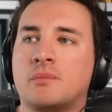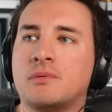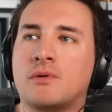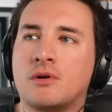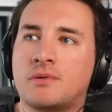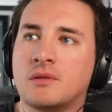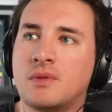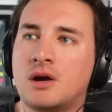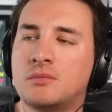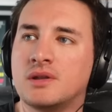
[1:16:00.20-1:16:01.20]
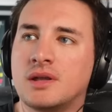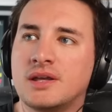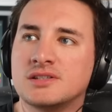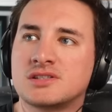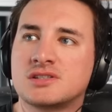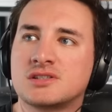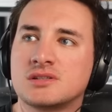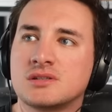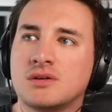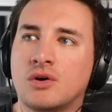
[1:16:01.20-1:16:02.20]
been brought up at the moment. His
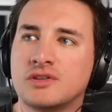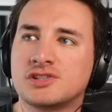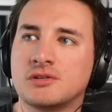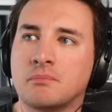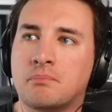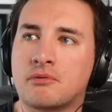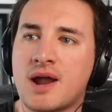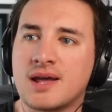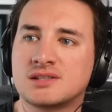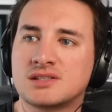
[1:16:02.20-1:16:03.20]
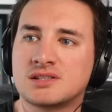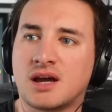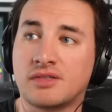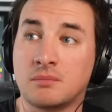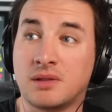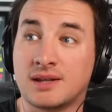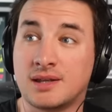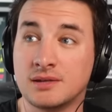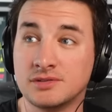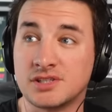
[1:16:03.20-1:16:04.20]
other son, Brett, I think, pled
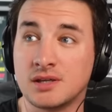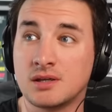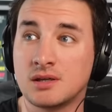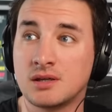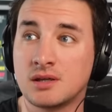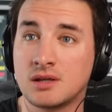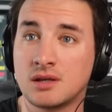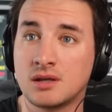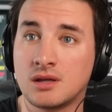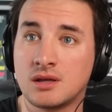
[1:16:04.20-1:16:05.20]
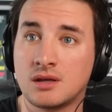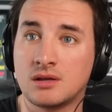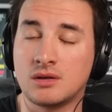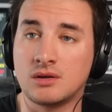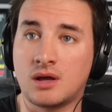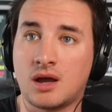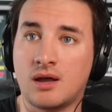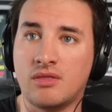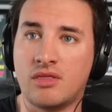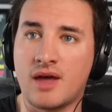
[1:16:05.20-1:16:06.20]
guilty.
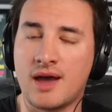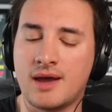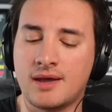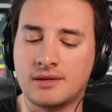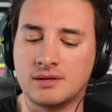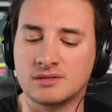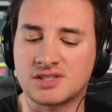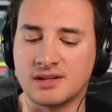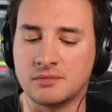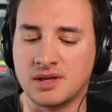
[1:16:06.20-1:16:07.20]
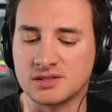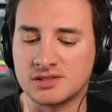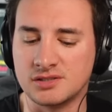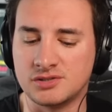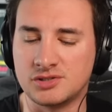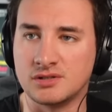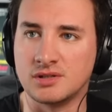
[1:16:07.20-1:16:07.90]
And then Ted DiBiase. I thought he,